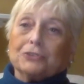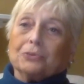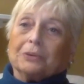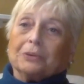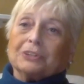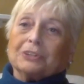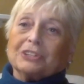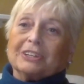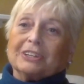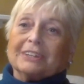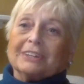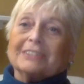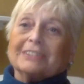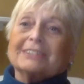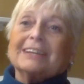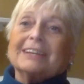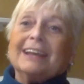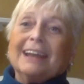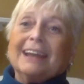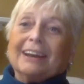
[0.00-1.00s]
which
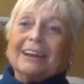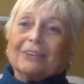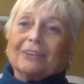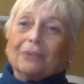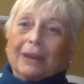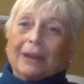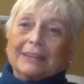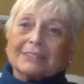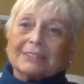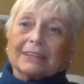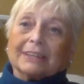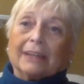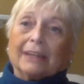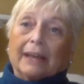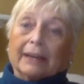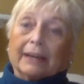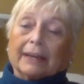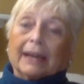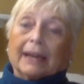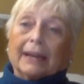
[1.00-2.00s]
has raised a
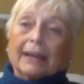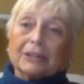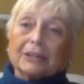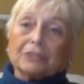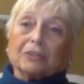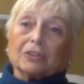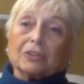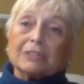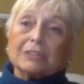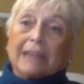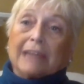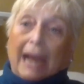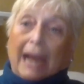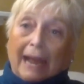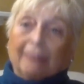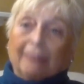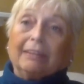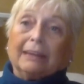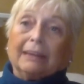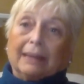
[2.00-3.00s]
lot of controversy,
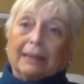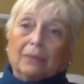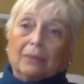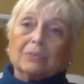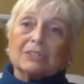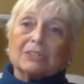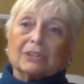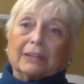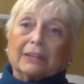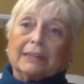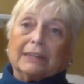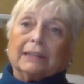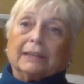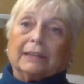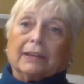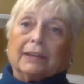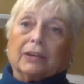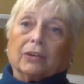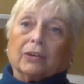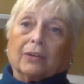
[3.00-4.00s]
I think he was
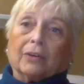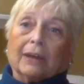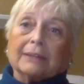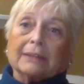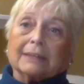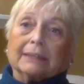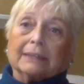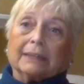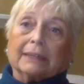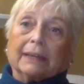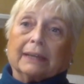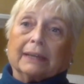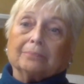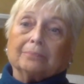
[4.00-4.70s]
legally correct on that.